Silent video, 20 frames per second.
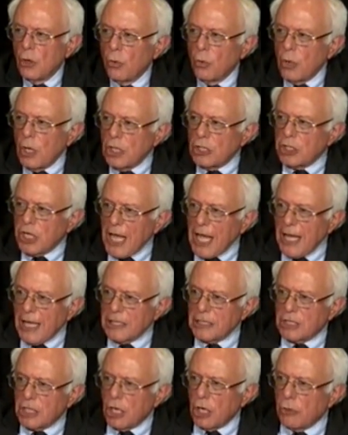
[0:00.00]
which,
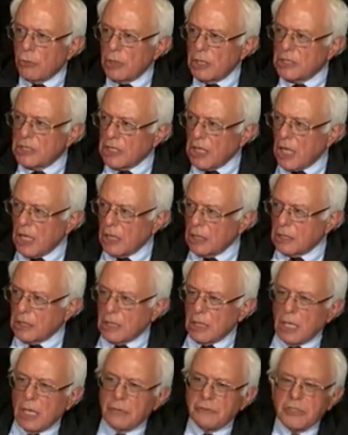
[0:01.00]
as a
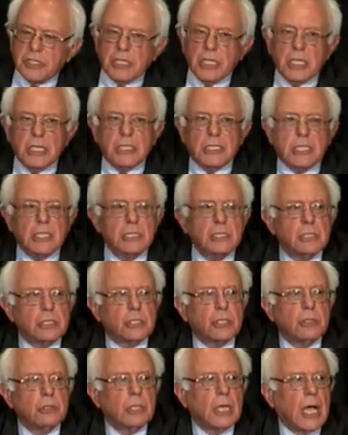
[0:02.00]
result of
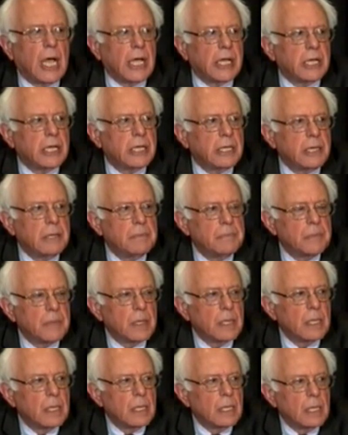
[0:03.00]
Citizens United,
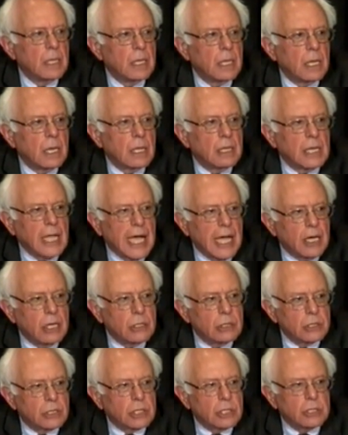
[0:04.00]

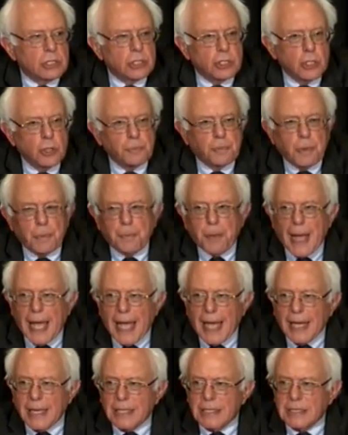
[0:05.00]
allows super
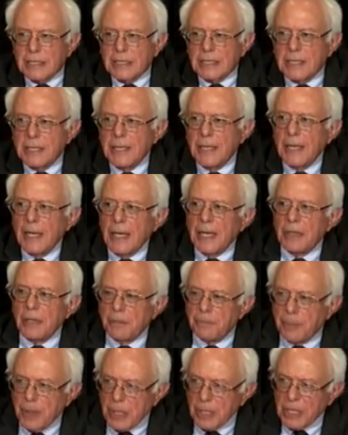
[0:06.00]
PACs and
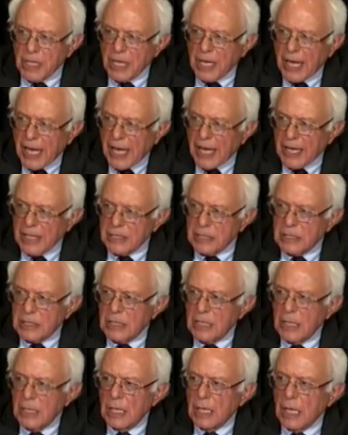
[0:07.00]
the
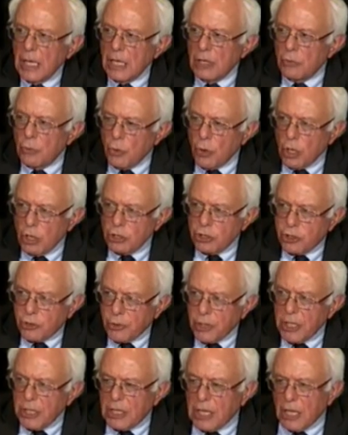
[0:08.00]
billionaires and Wall
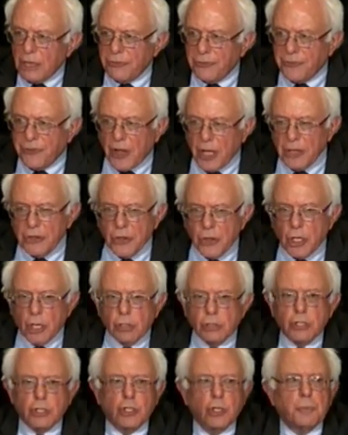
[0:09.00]
Street that fund
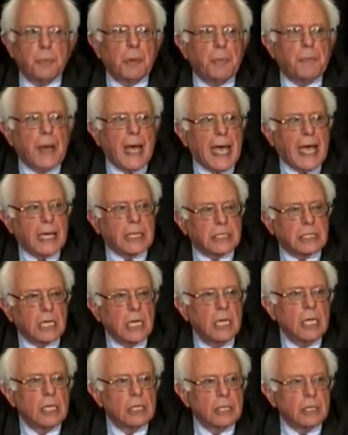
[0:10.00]
those super PACs
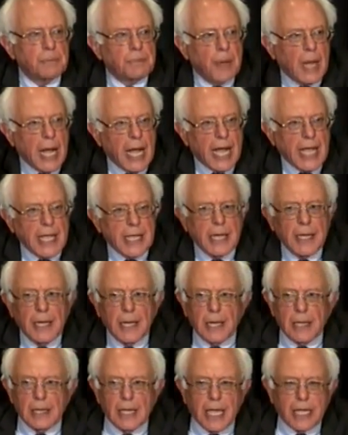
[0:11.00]
to buy
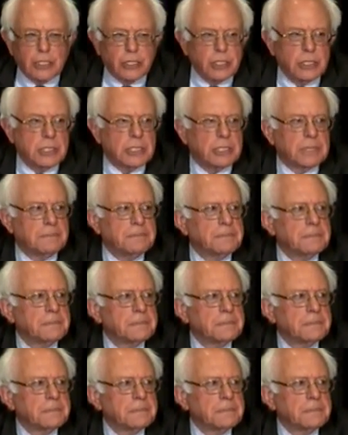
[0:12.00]
elections.